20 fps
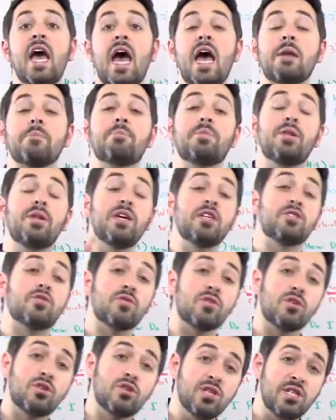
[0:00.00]
And please,
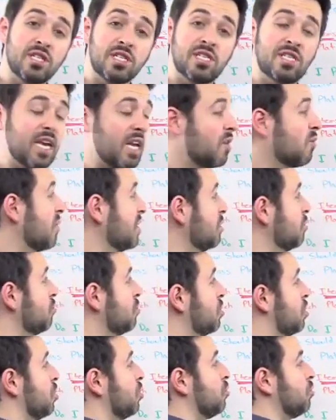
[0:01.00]
for goodness sake, when you
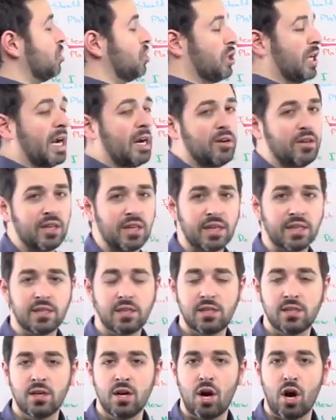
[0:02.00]
do share
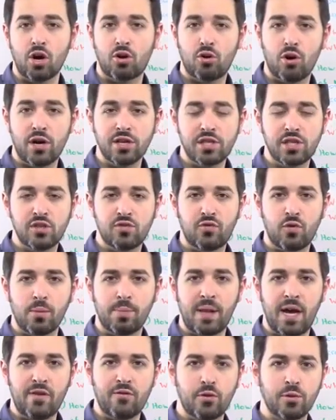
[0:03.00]
this across these 4
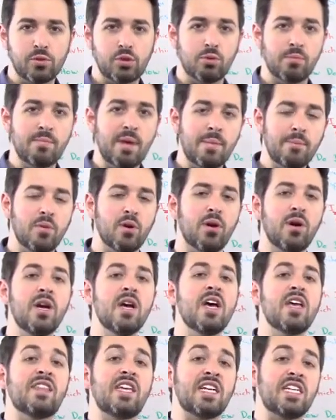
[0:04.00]
platforms, remember
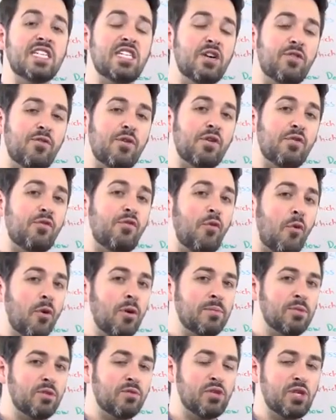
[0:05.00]
that different
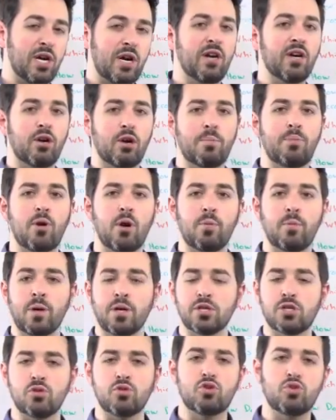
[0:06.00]
forms of sharing are
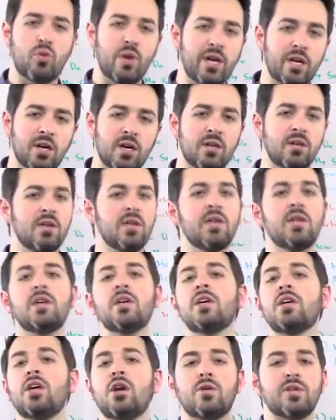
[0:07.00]
appropriate. So Twitter,
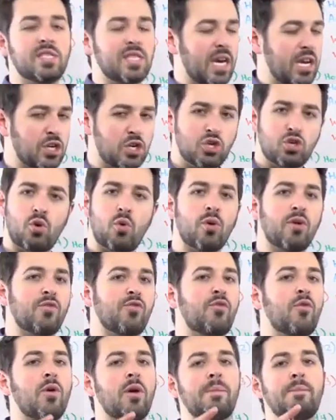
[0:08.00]
it's that short
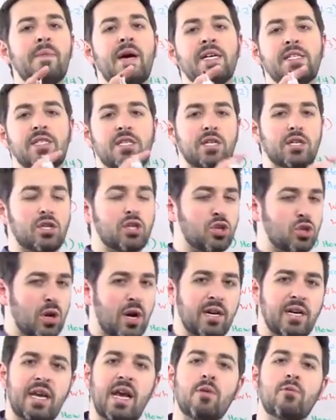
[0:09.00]
form message,
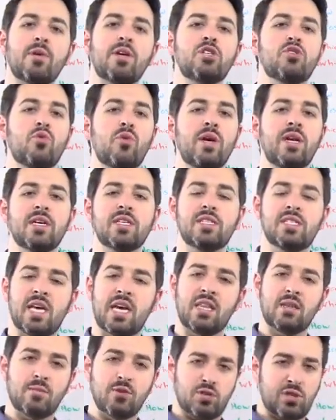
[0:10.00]
trying to get retweeted,
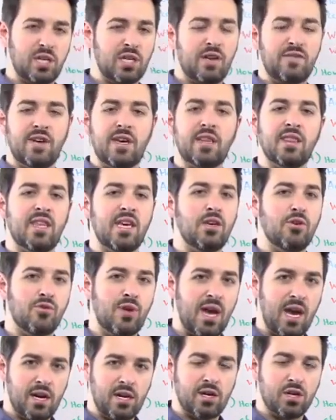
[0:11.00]
saying the most significant thing you
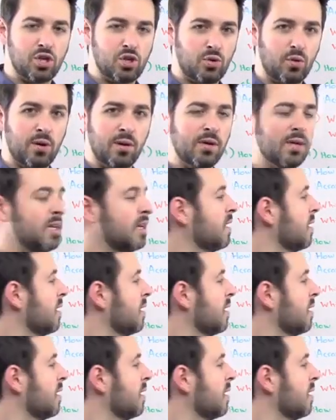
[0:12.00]
can in a short